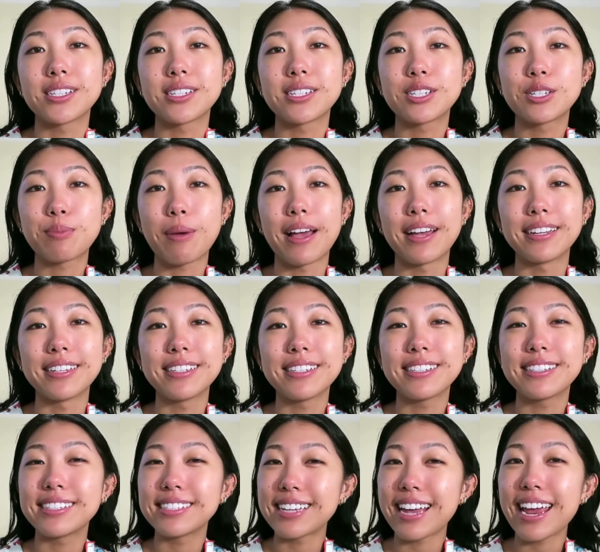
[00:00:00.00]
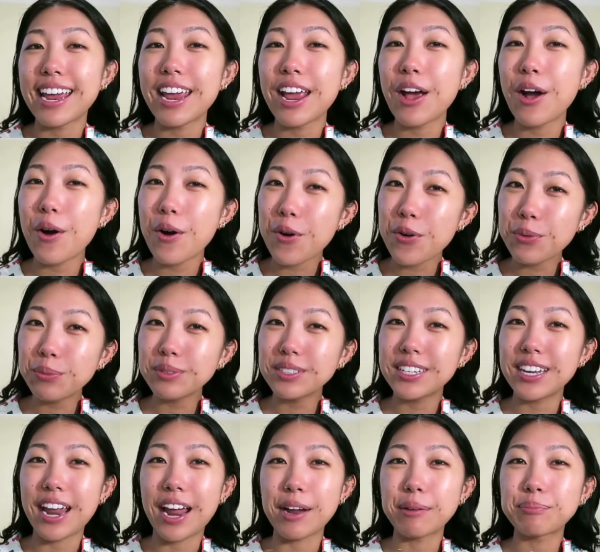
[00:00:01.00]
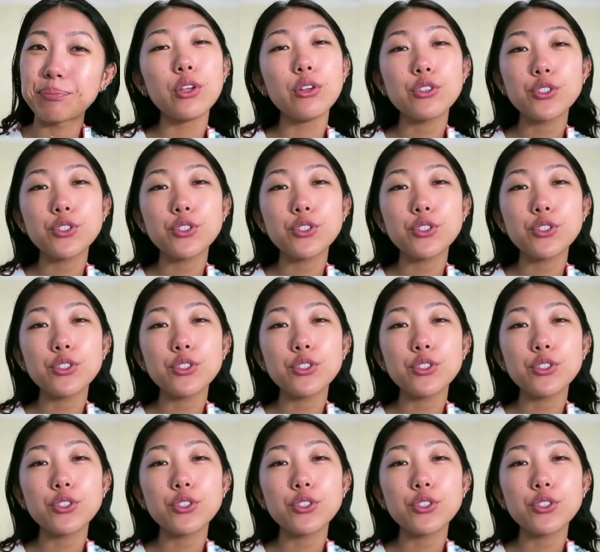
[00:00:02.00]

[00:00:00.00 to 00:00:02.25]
spend the day home today.